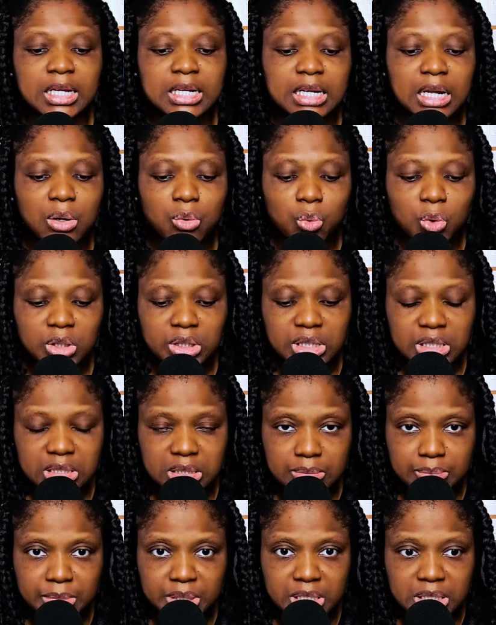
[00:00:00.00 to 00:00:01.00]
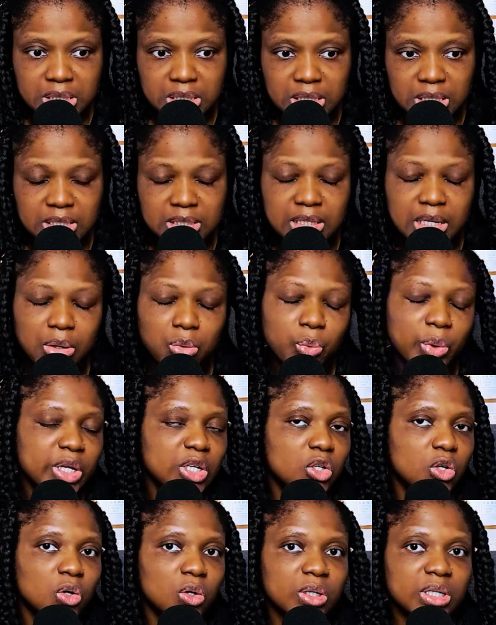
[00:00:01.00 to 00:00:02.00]
Now, what this means is that when
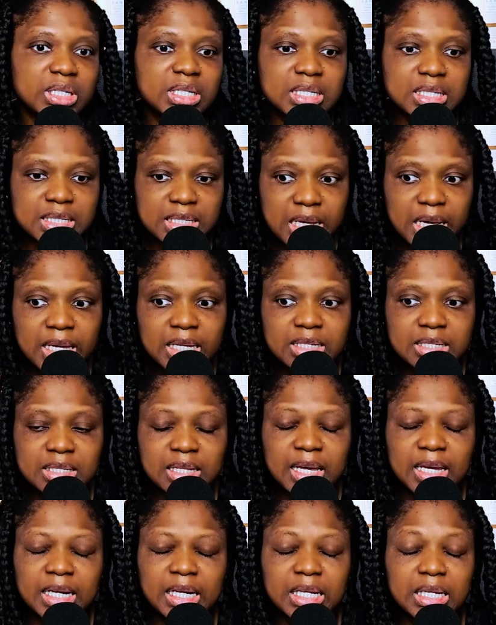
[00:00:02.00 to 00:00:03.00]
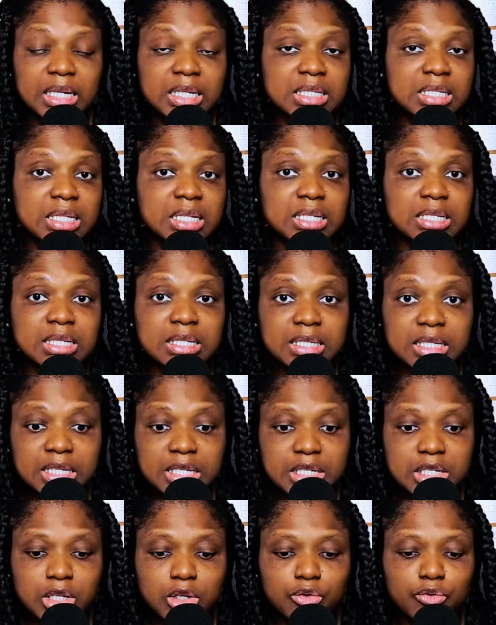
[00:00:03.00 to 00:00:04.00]
God decides that it is the
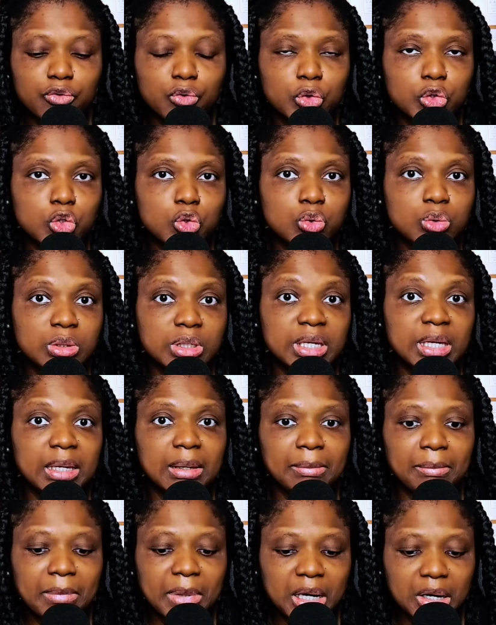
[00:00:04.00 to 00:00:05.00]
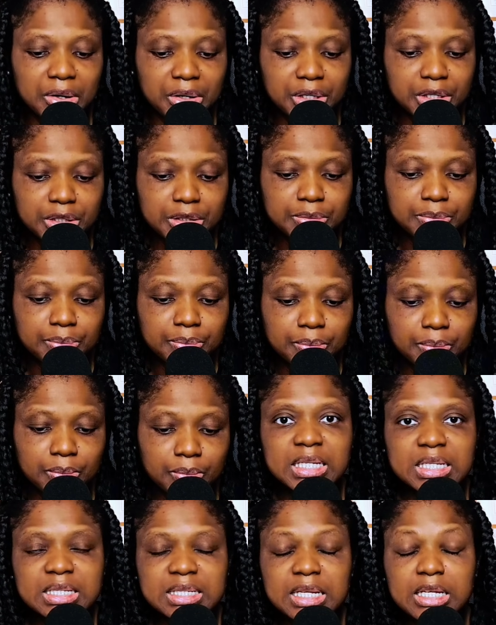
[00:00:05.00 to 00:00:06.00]
season for you to get married,
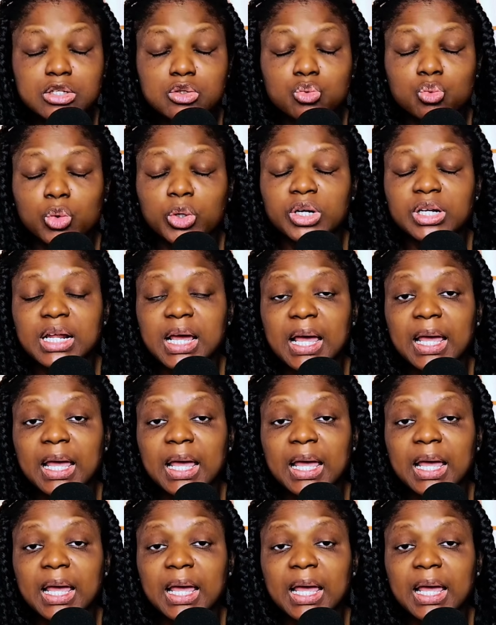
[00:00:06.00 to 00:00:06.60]
he sends word